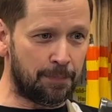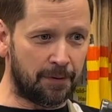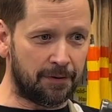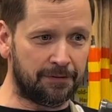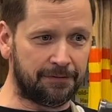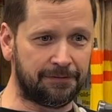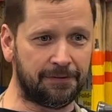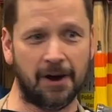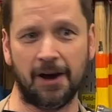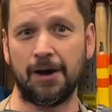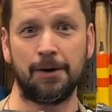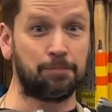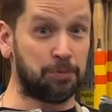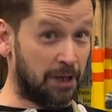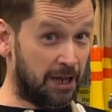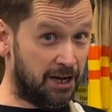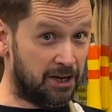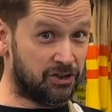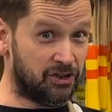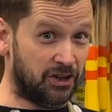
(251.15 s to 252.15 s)
of
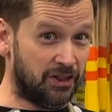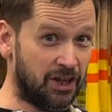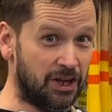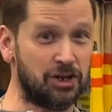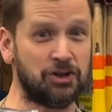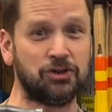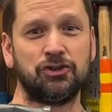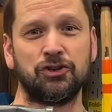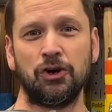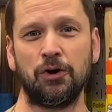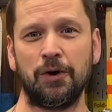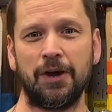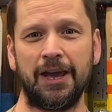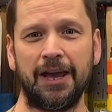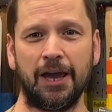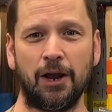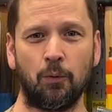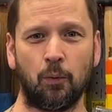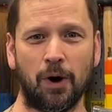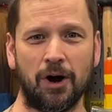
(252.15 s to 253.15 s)
planishing that you're
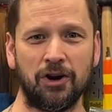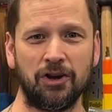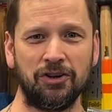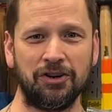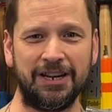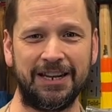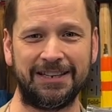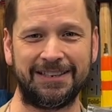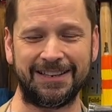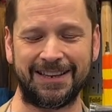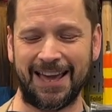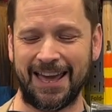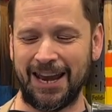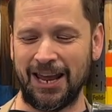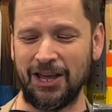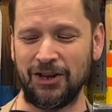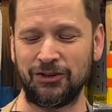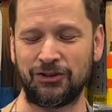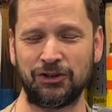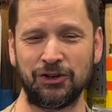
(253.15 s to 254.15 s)
doing and where you need to get
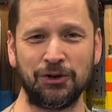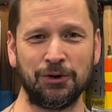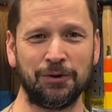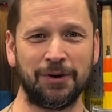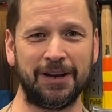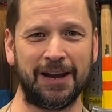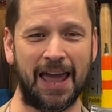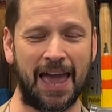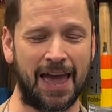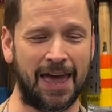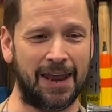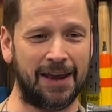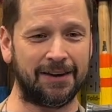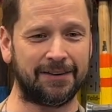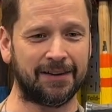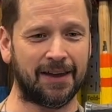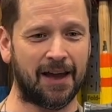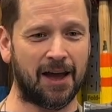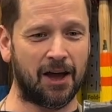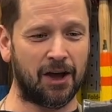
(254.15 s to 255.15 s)
into and
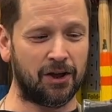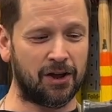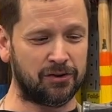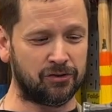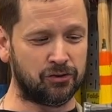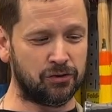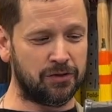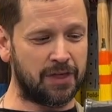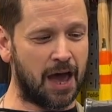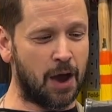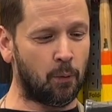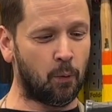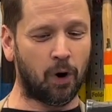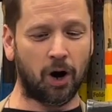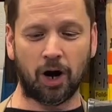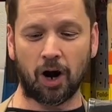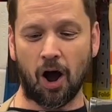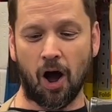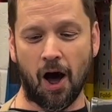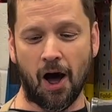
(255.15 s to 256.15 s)
do that
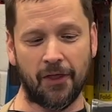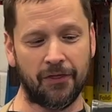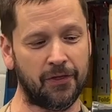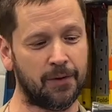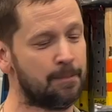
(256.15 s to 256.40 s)
work on the